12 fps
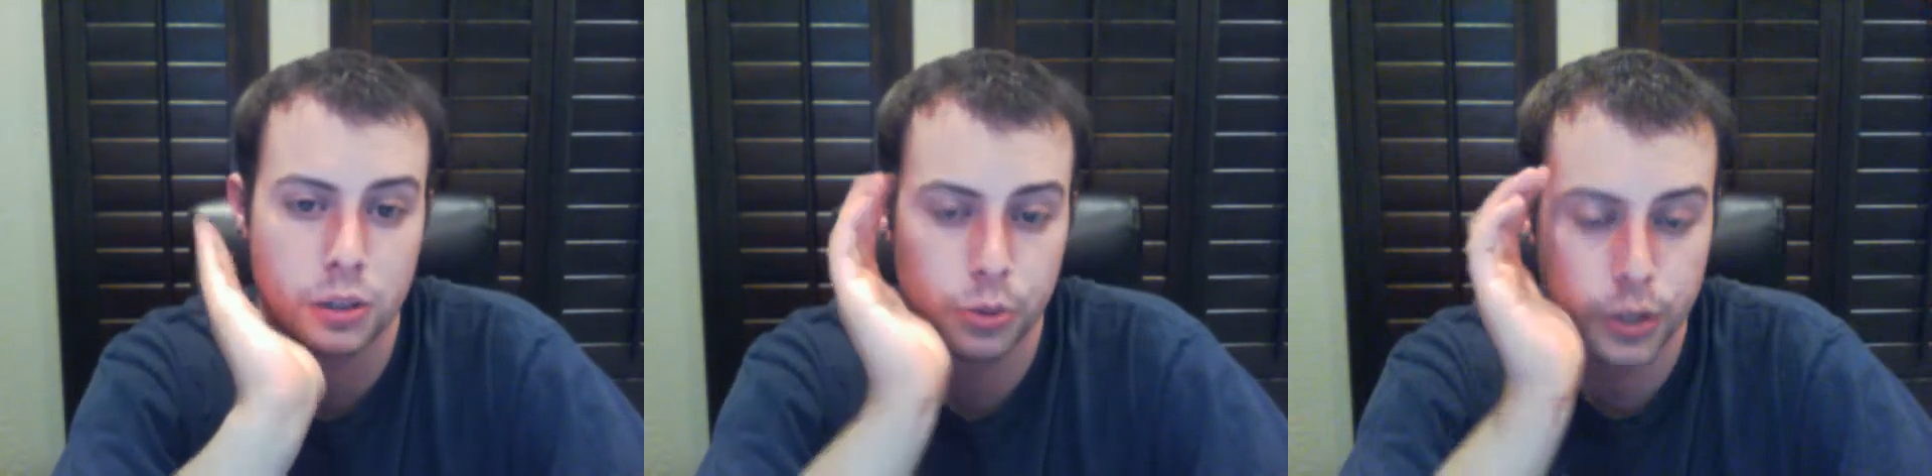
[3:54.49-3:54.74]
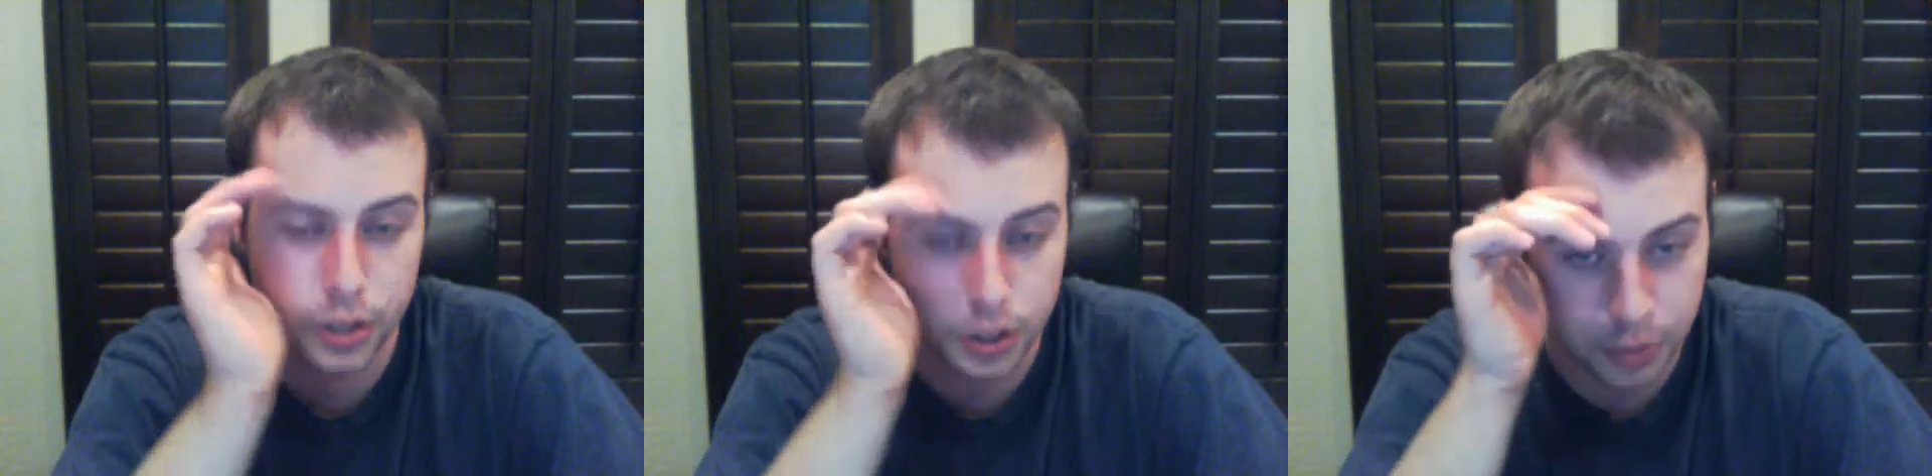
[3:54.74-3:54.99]

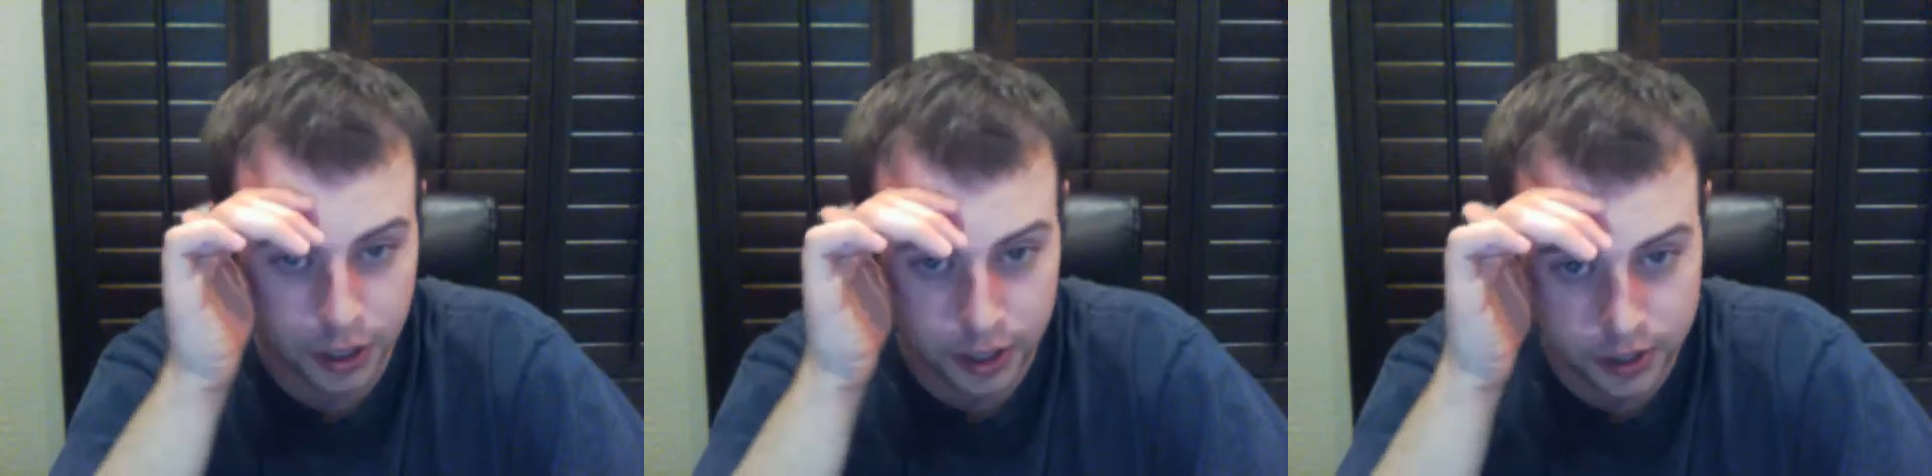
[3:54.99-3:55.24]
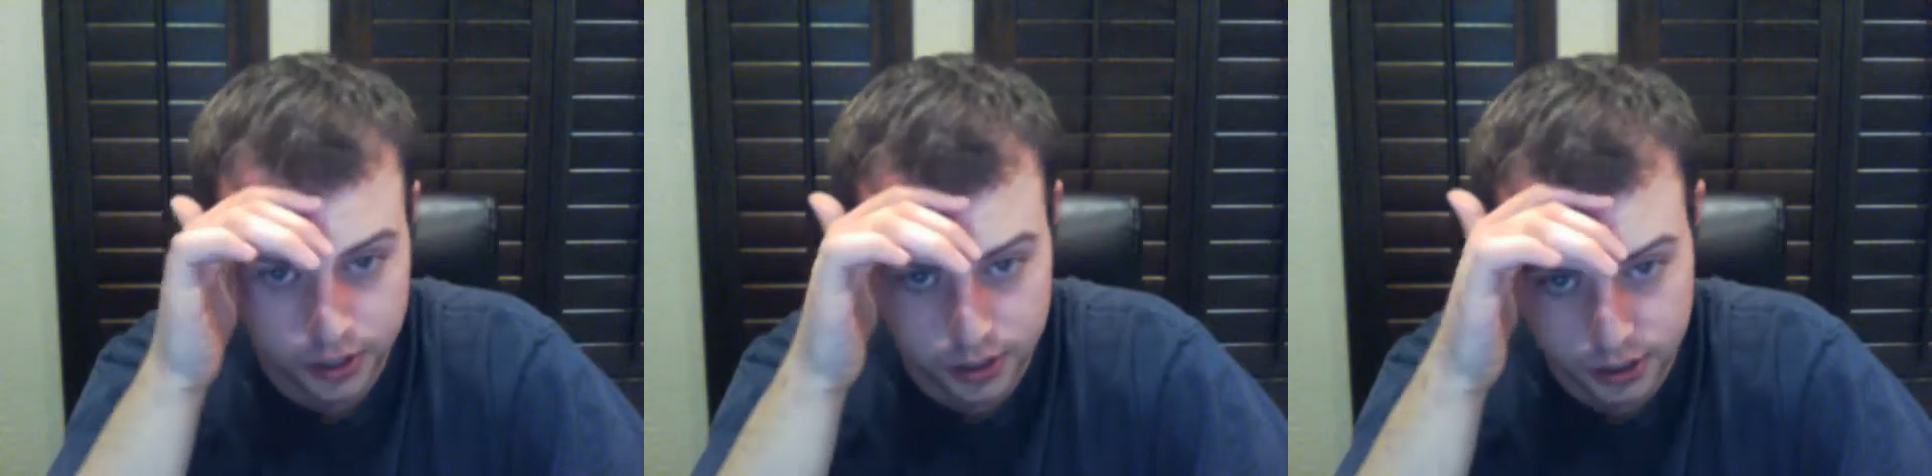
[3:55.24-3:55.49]
with
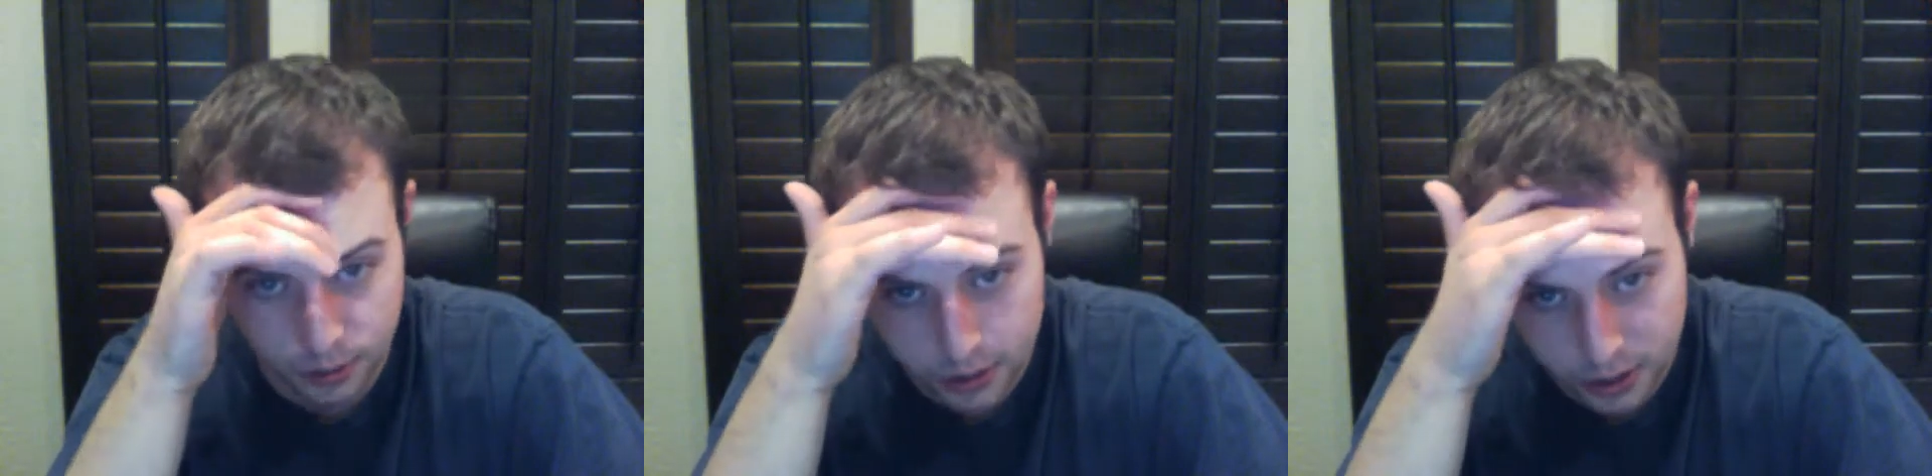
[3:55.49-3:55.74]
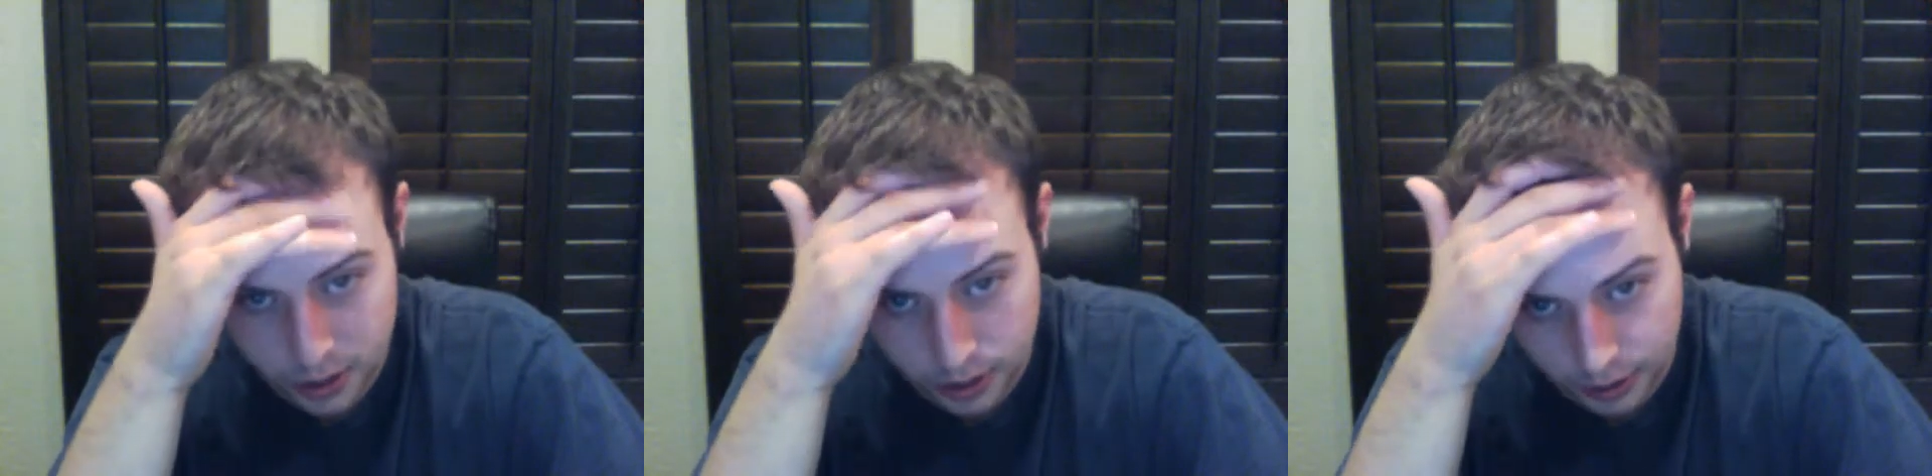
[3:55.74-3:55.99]
Bosley's
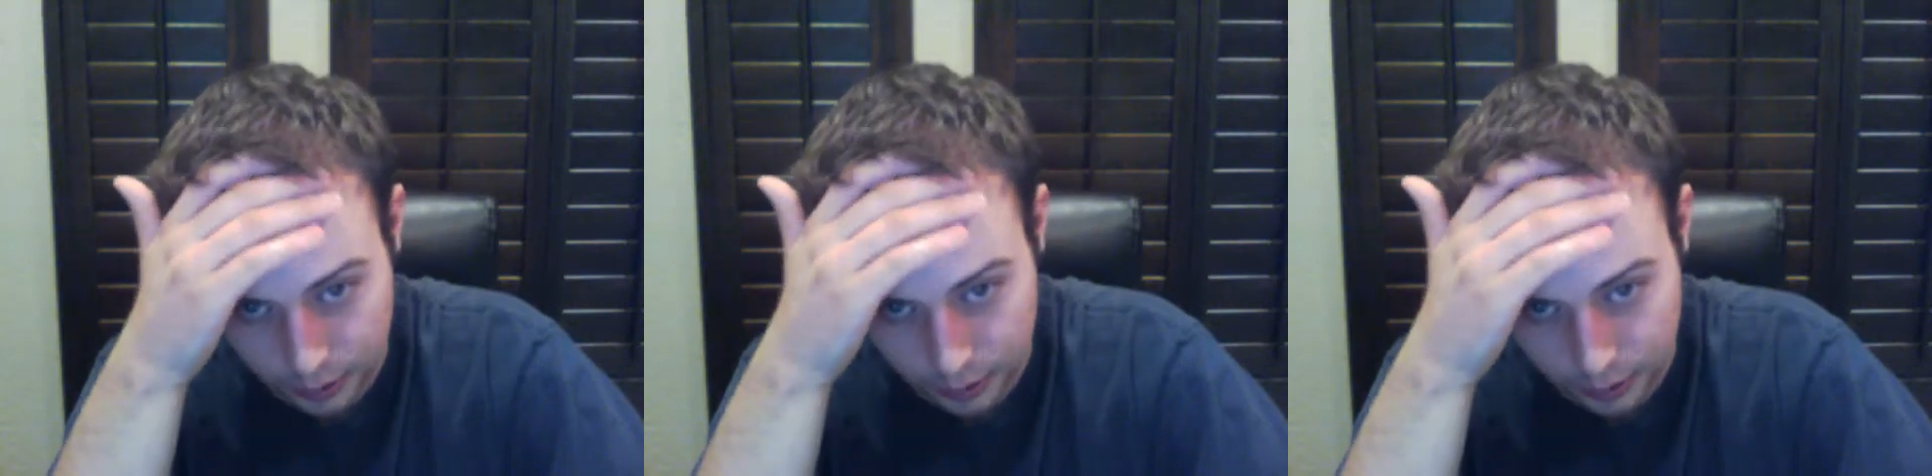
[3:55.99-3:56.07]
result,